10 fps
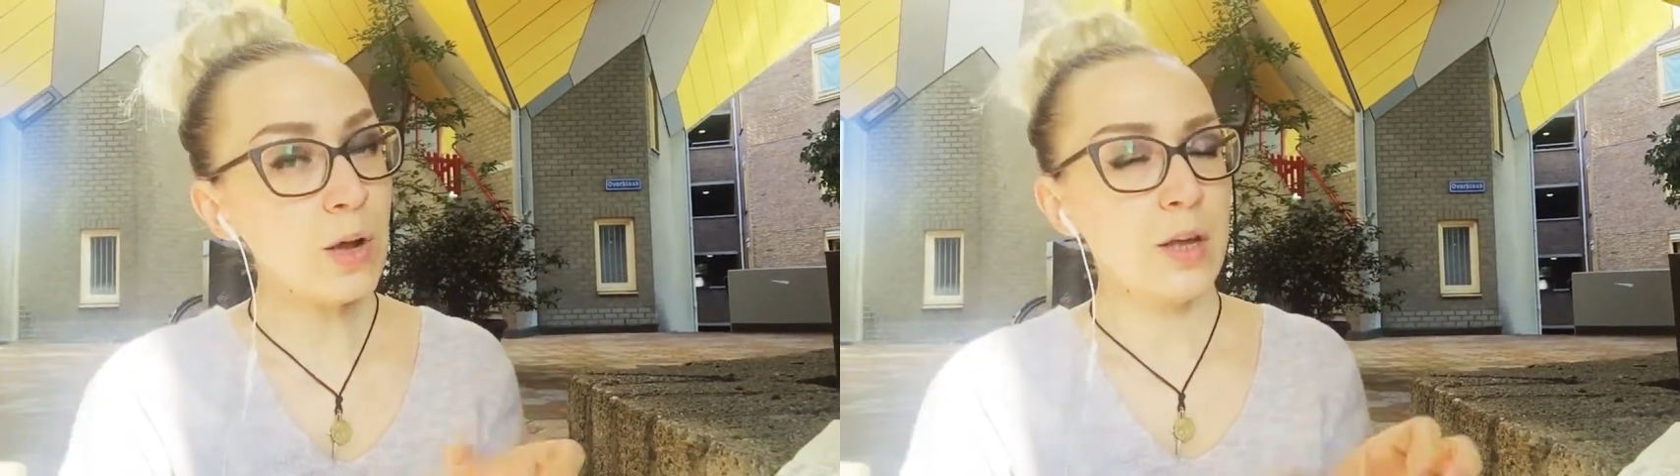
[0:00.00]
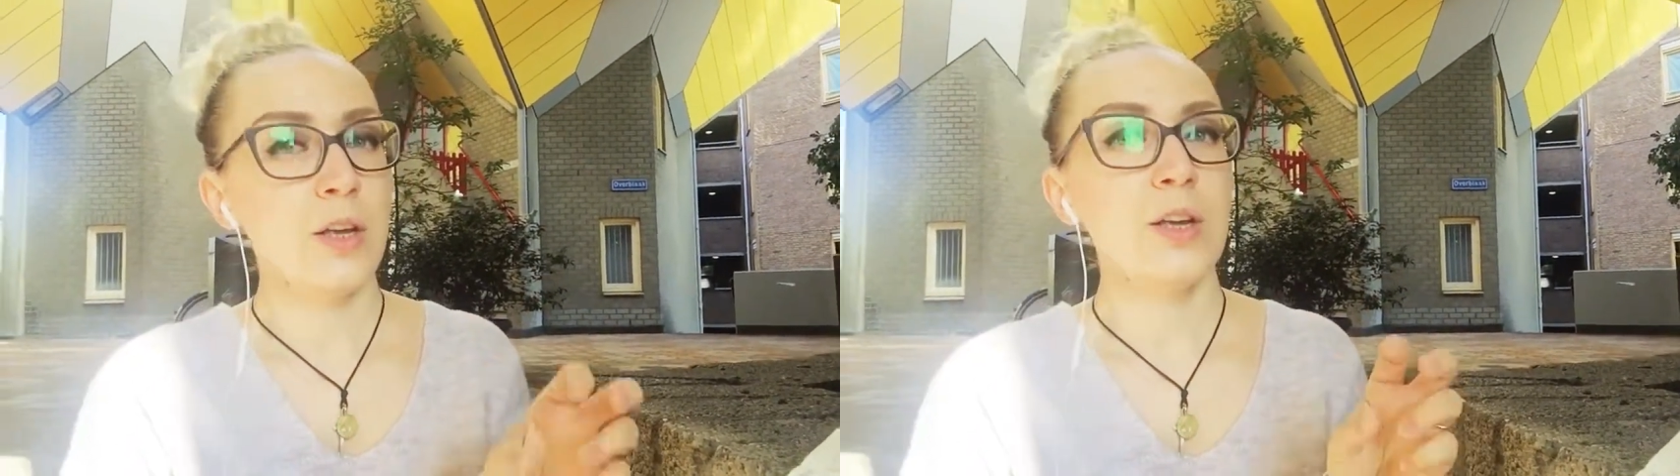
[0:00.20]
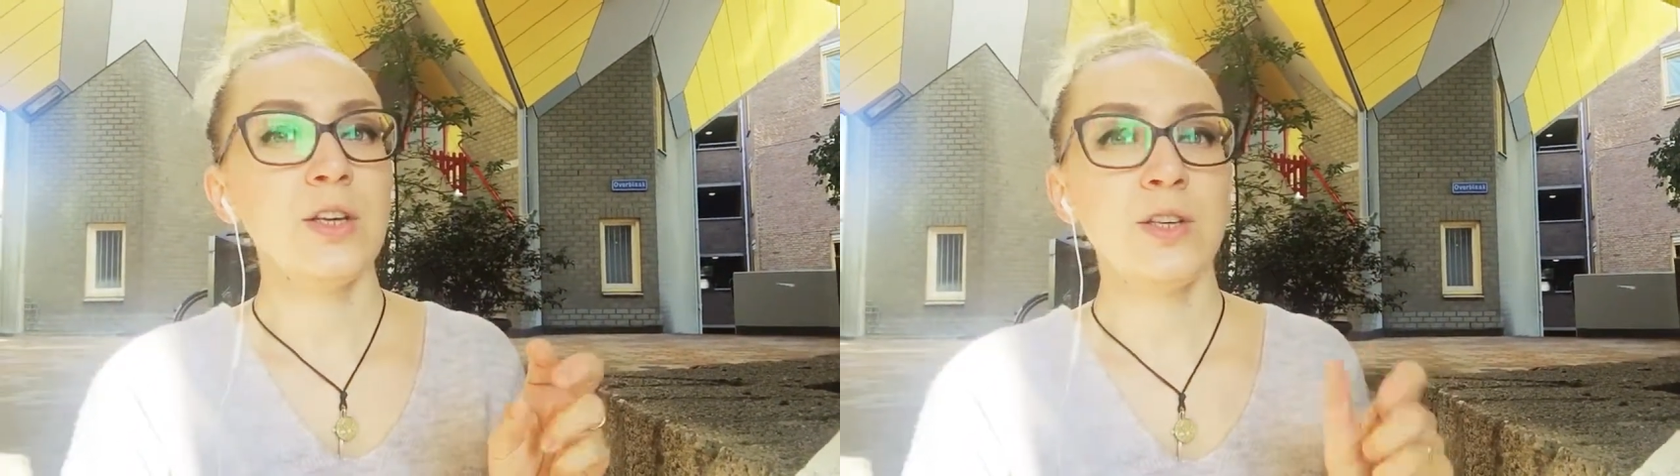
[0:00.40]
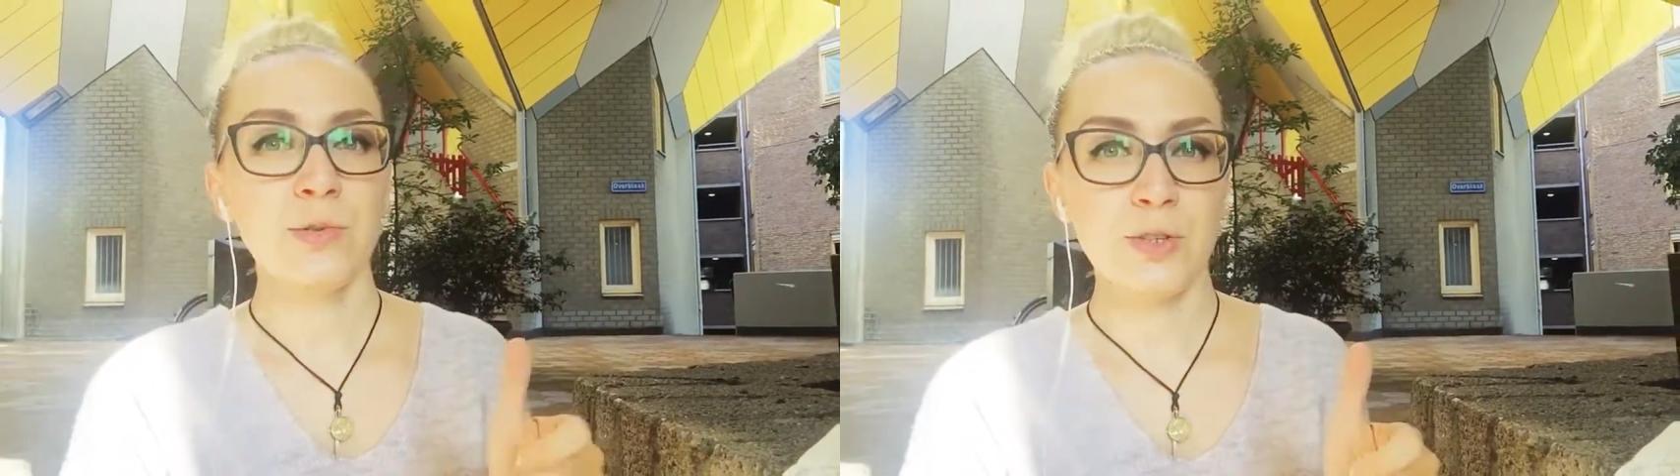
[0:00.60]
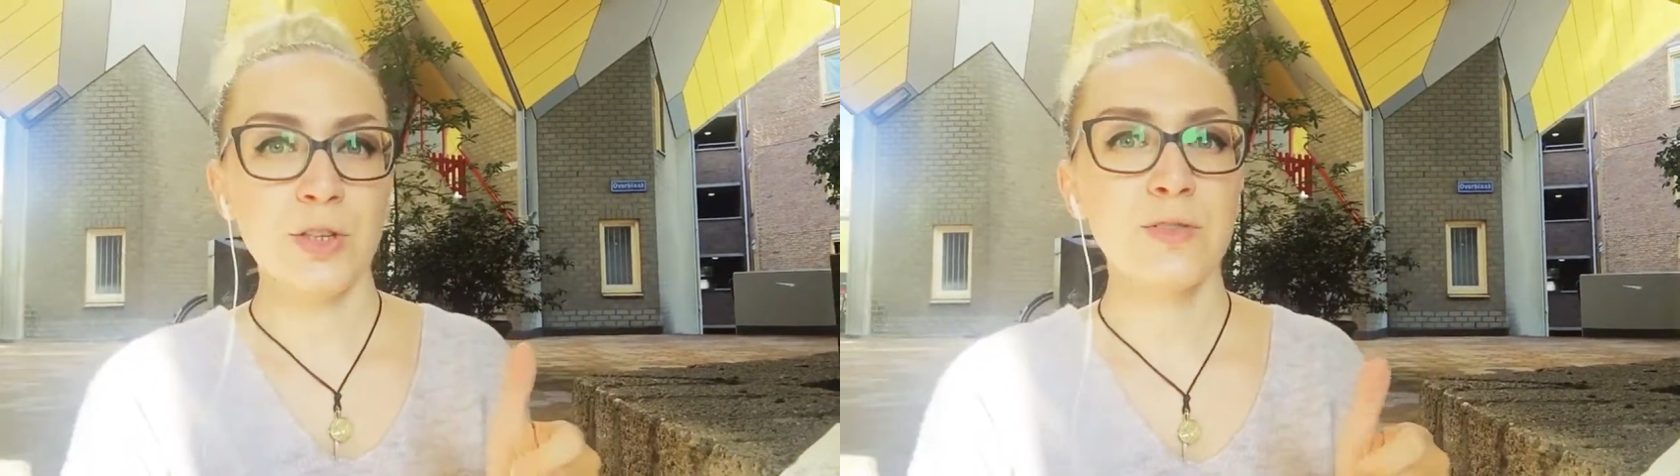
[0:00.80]

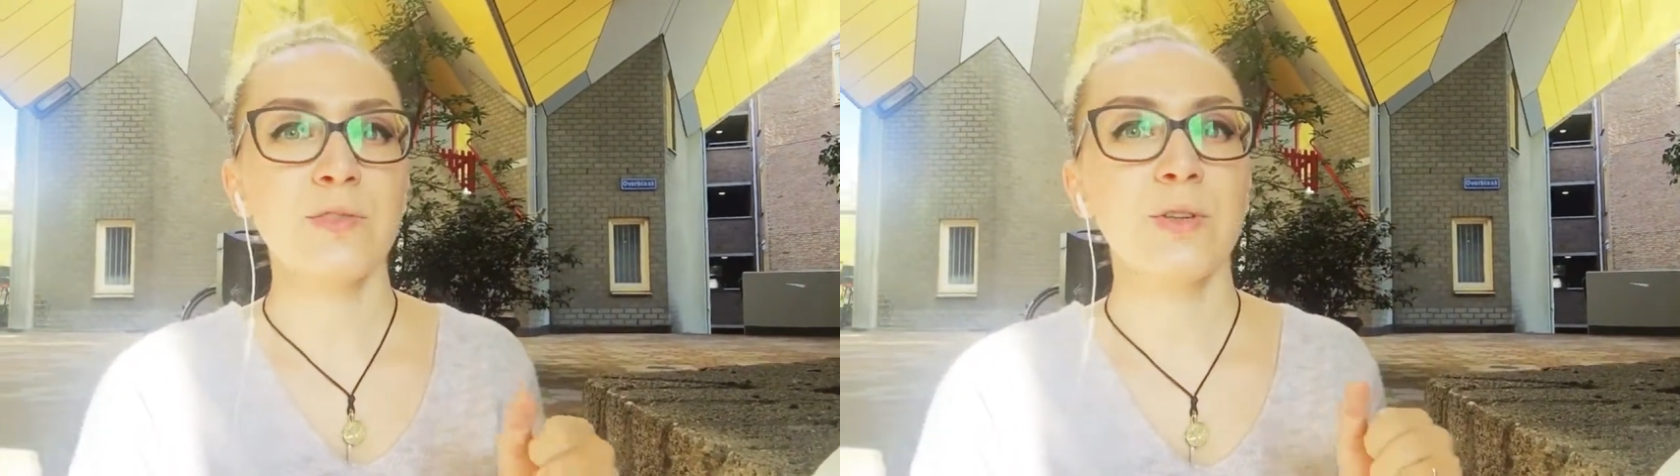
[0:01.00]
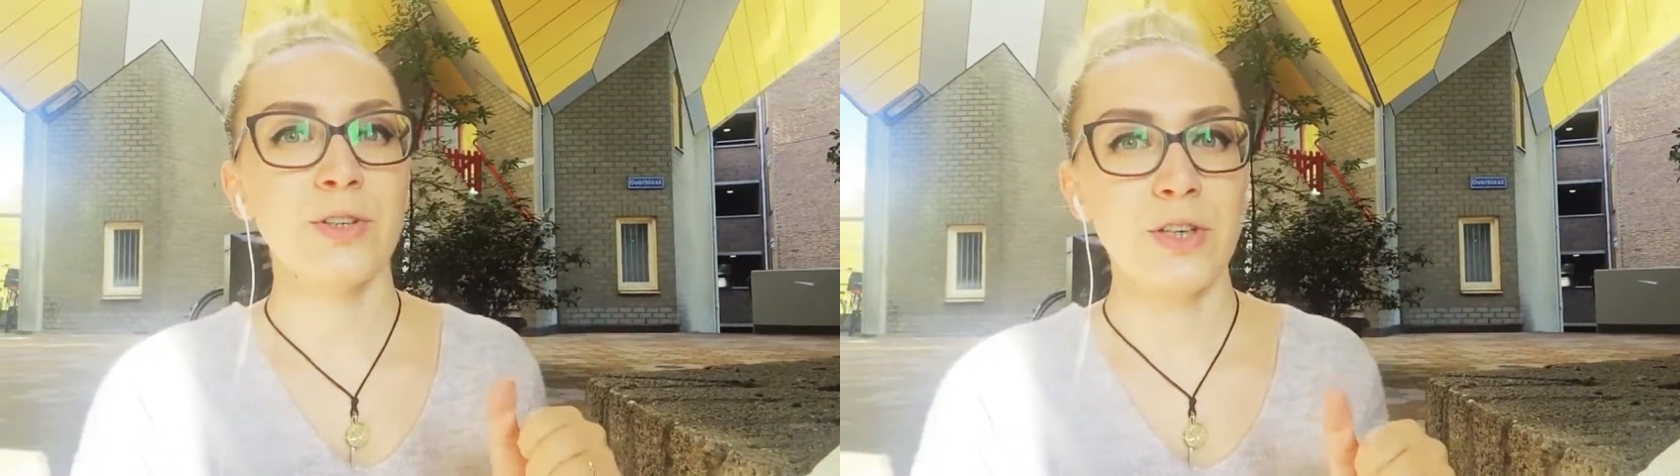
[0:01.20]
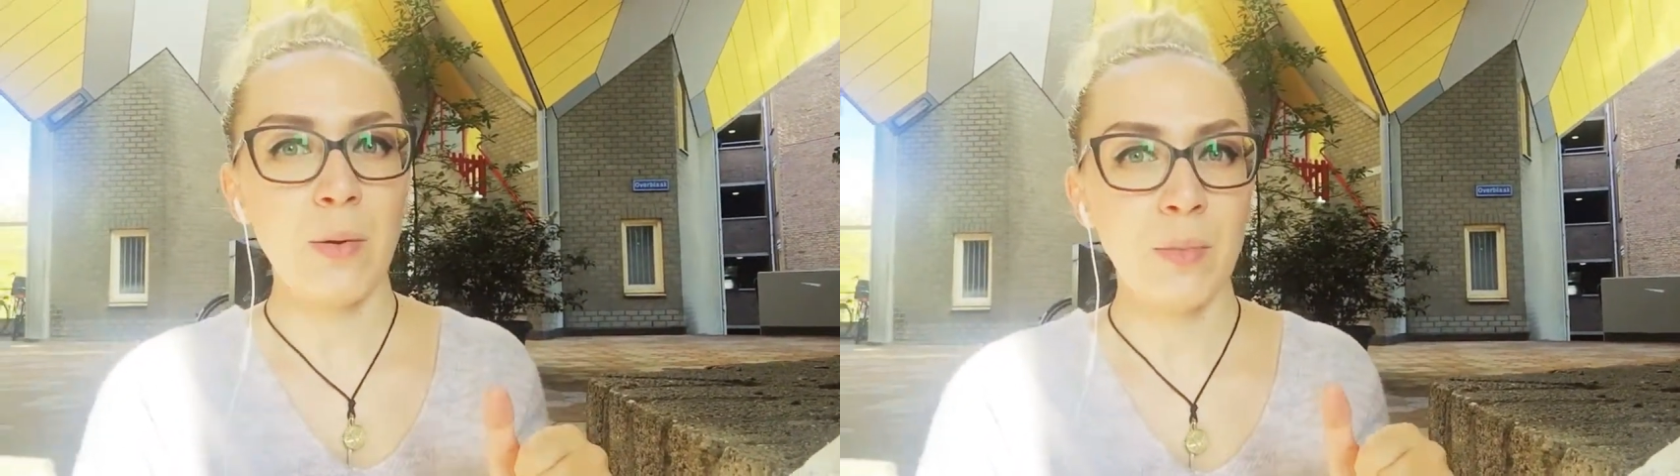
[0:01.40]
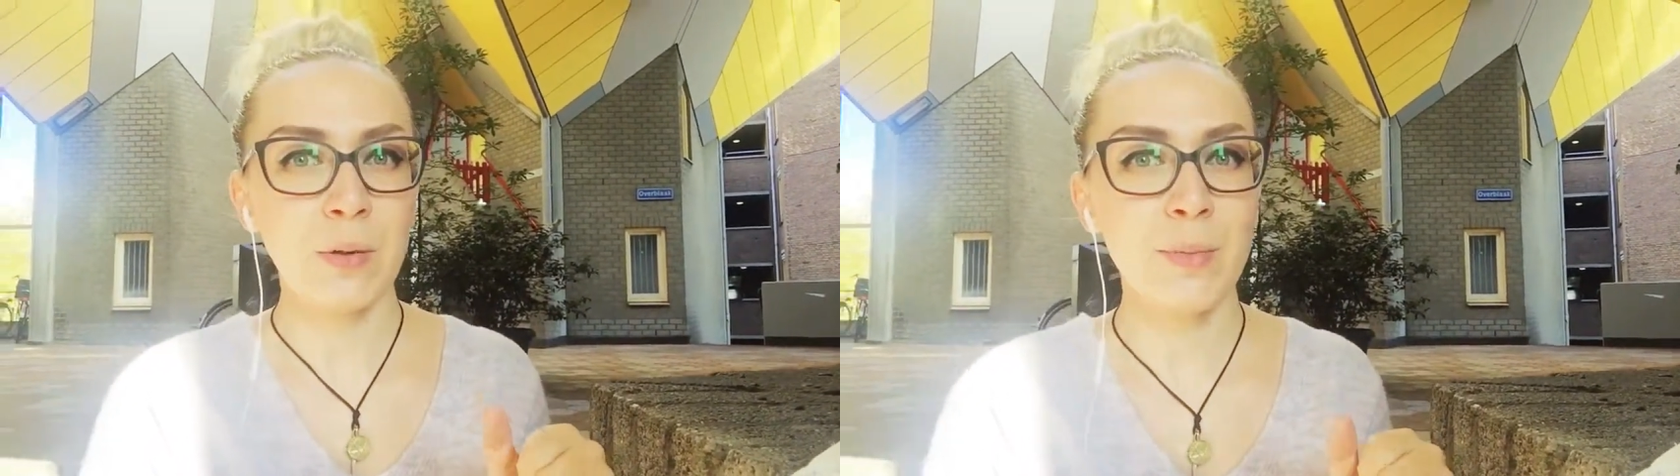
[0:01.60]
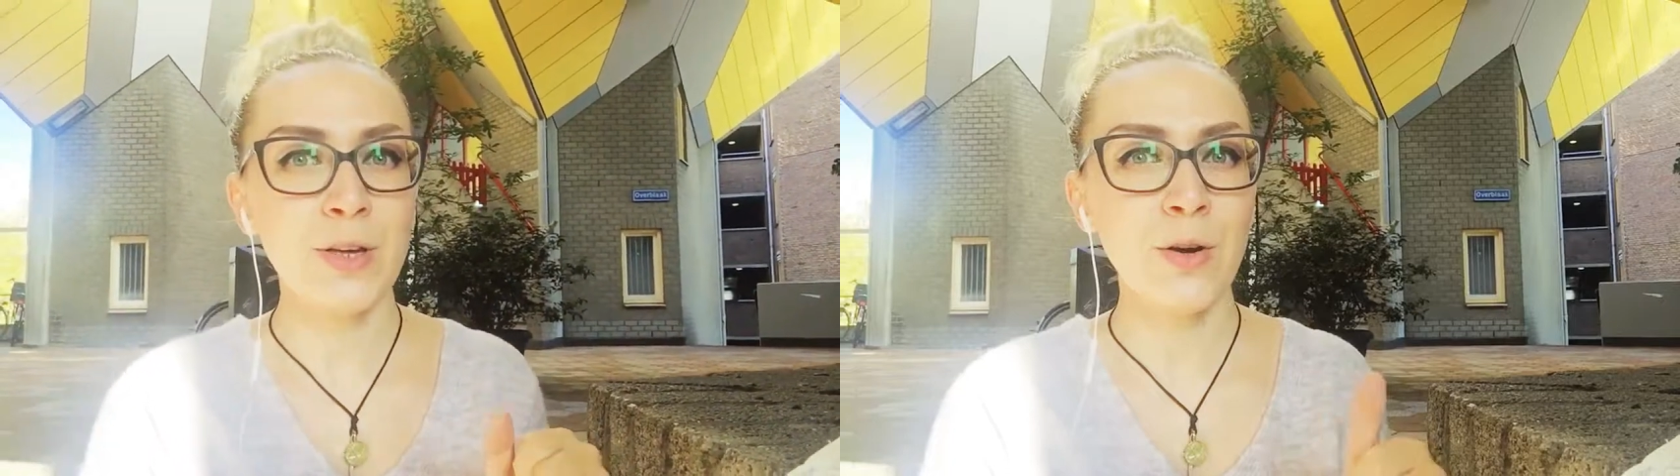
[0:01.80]
uses, for example,
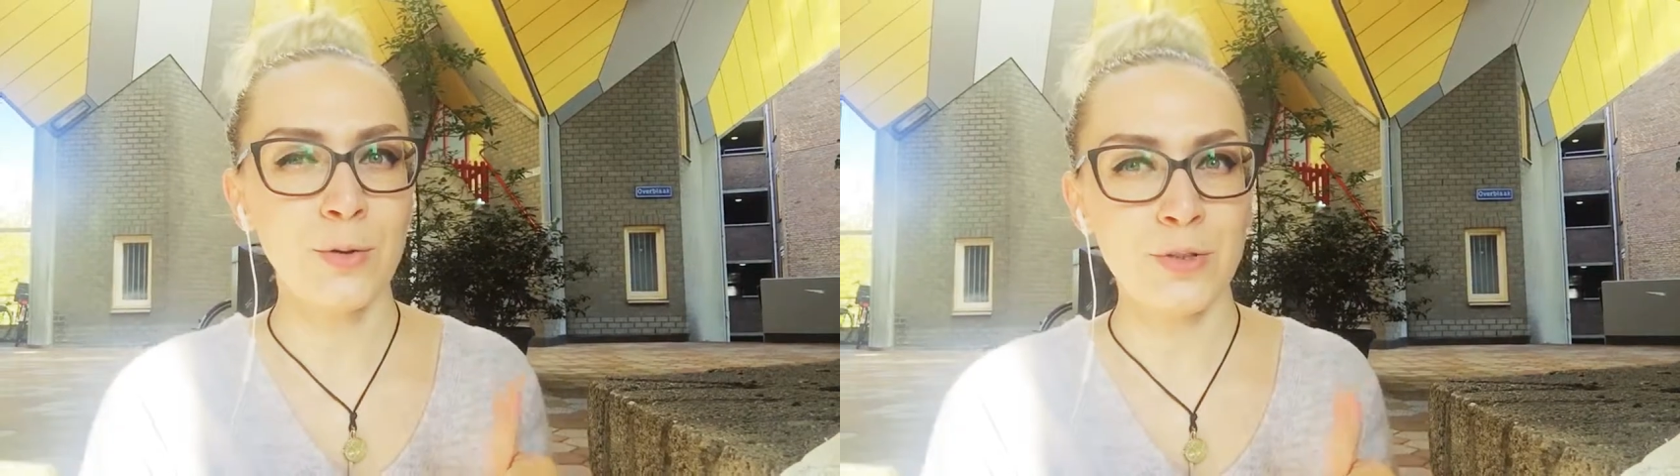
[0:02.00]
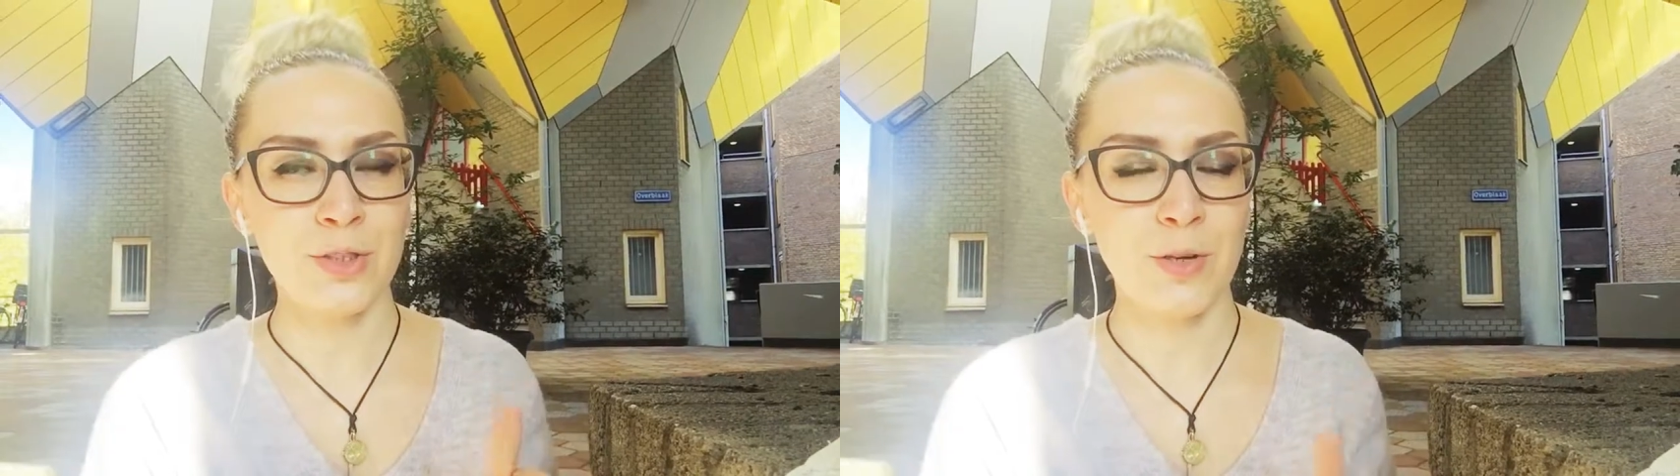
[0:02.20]
Beyonce,